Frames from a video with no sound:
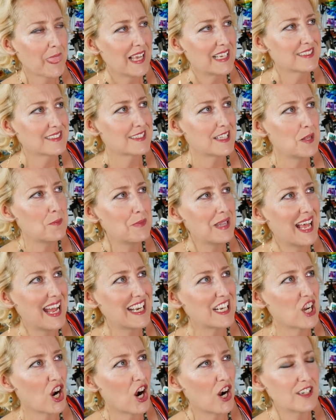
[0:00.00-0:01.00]

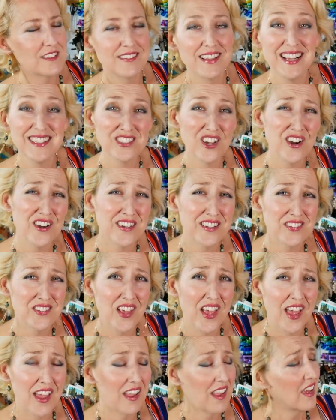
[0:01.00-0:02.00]
Slimline cards, that's hard to
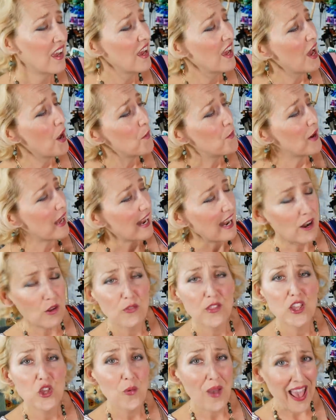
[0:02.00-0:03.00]
say. But I
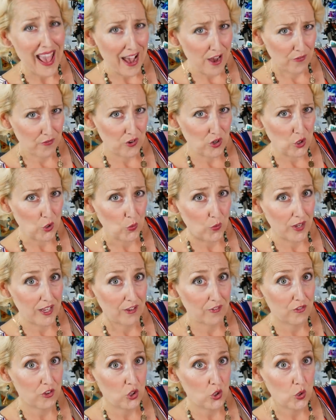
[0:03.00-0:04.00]
don't think you have to.
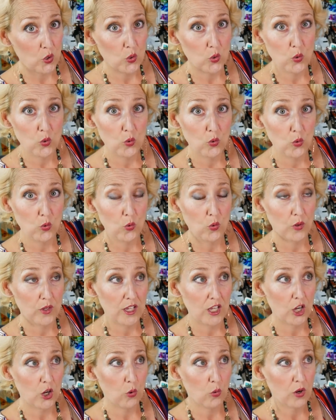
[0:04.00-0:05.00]
If you,
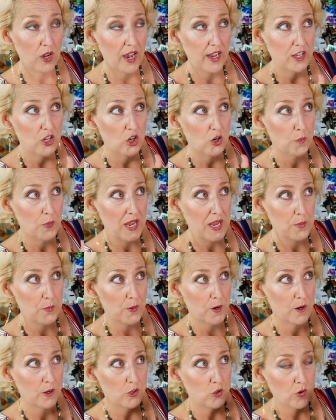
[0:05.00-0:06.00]
you know, cut your
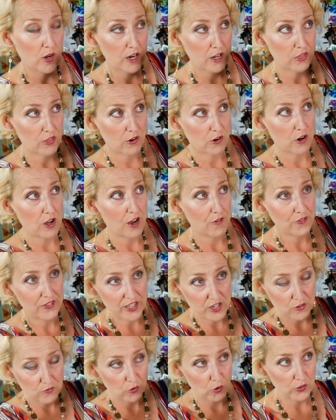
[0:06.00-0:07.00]
paper, you cut a third off
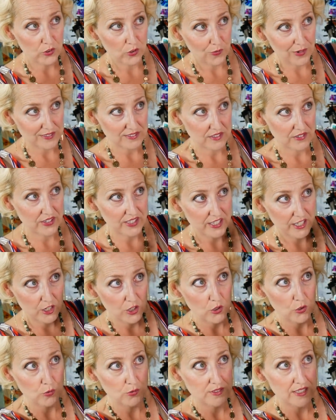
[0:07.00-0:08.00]
and then you fold the rest of it and then
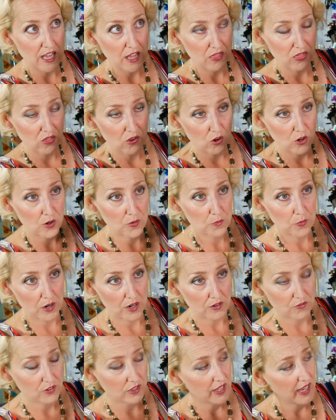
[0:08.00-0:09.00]
you use that third
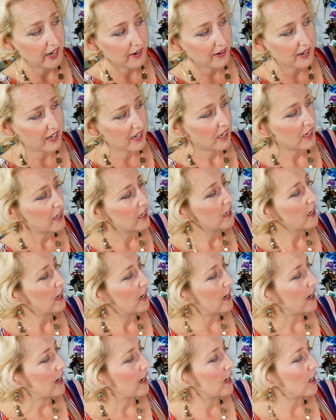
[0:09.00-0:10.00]
part for layering.
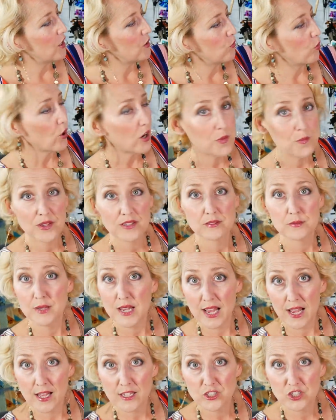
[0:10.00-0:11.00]
Um, or you mix and
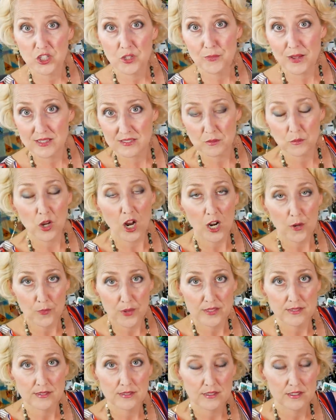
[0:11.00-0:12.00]
match and you make some card
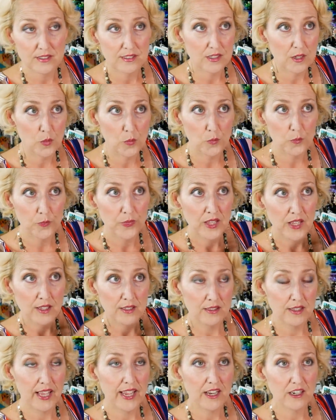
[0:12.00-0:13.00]
bases and some
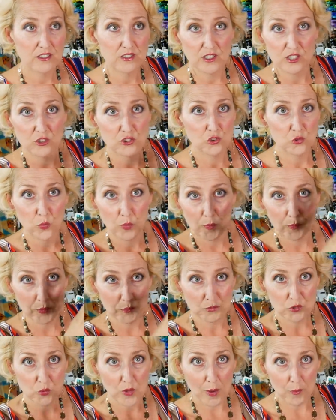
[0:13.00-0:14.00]
layers and you flip
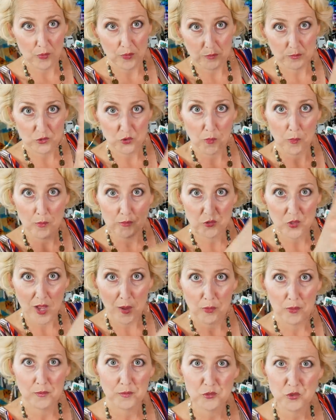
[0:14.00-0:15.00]
them, swap them, flip them,
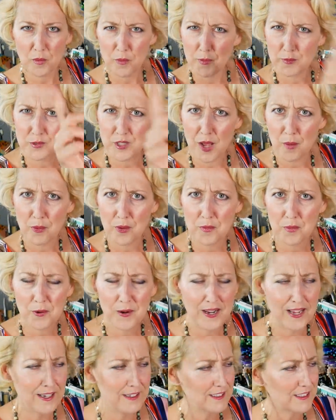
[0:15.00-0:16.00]
swap them, flip them, swap them
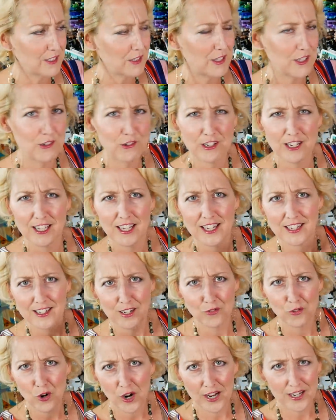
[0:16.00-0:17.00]
around so that you can get
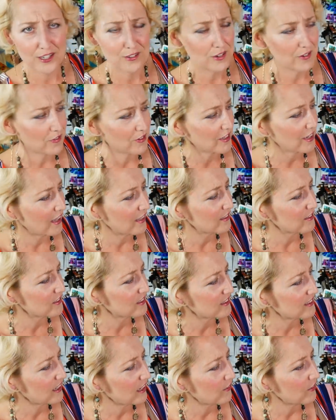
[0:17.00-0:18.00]
a variety of different colors
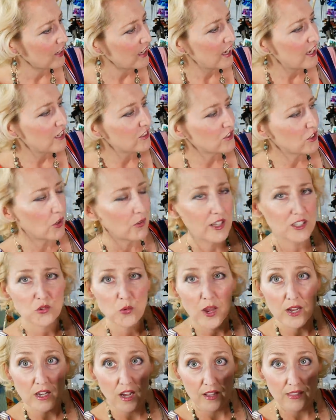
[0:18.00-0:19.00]
and stuff. So that's
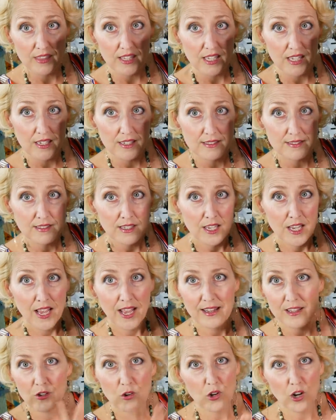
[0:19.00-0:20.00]
why I got these.
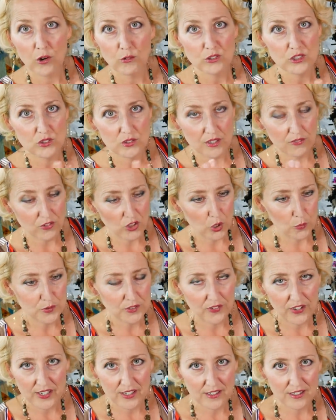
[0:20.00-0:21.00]
And you can always use
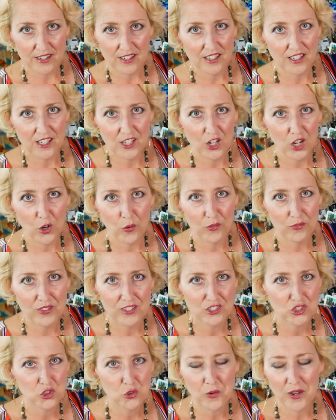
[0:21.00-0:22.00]
envelopes if I, you know, if
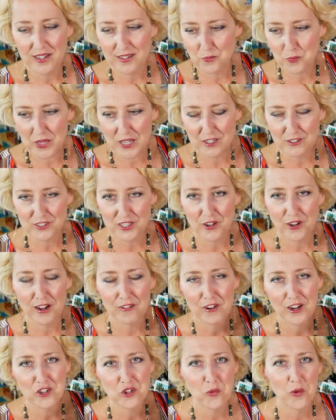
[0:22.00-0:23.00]
this trend peters out
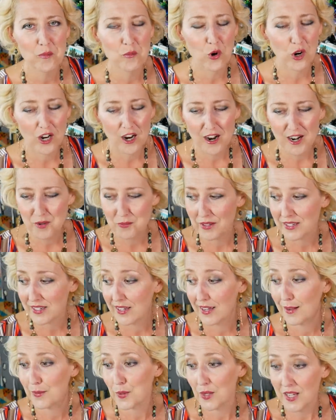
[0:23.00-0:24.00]
after I do one more card, I'm like,
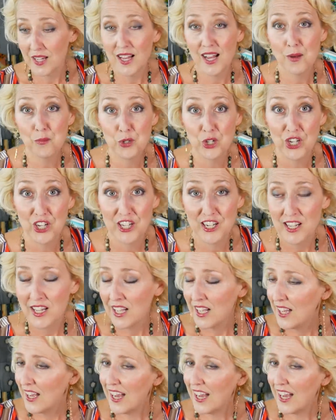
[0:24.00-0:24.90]
yep, I'm good.